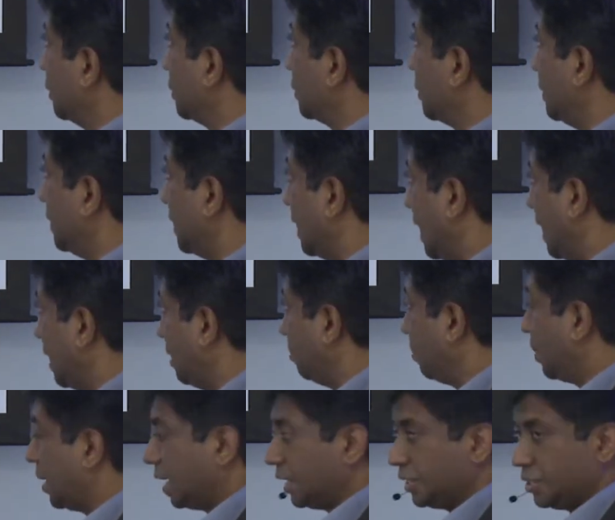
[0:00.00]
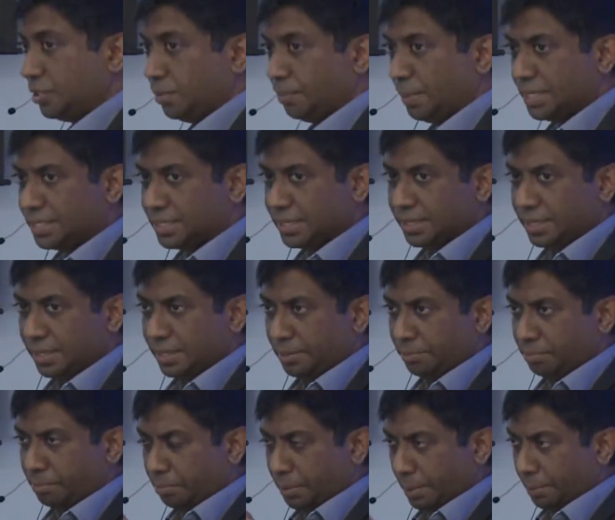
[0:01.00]
So in the head part, you basically
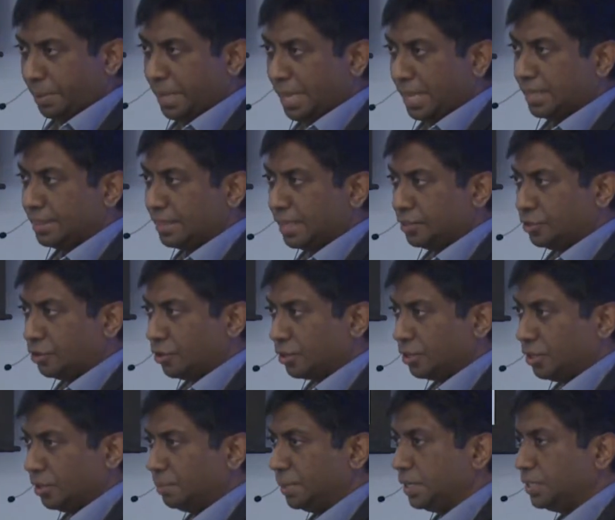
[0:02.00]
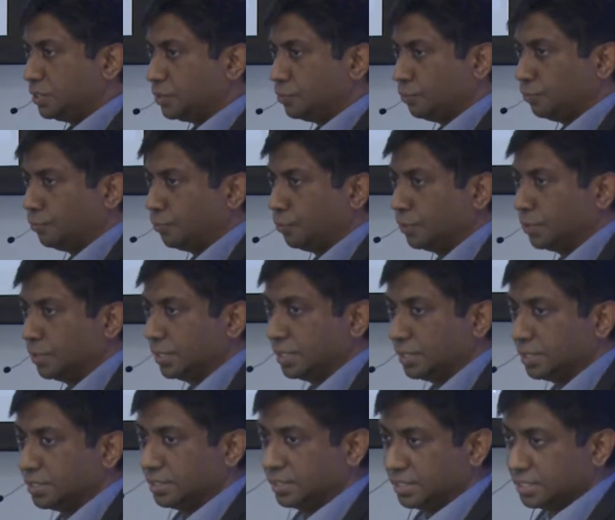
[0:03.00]
prepare that document for
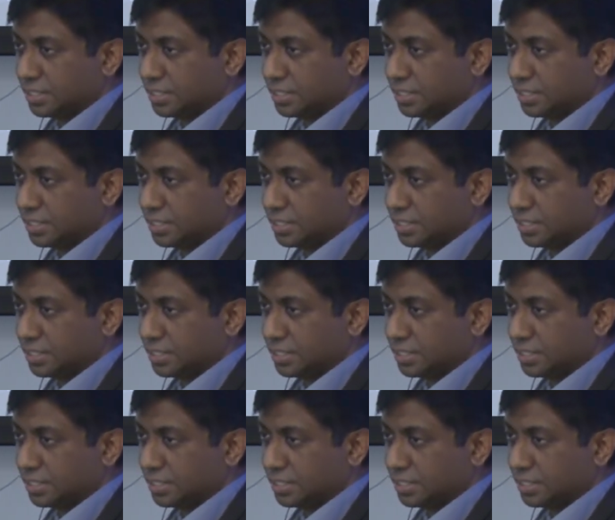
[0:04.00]
the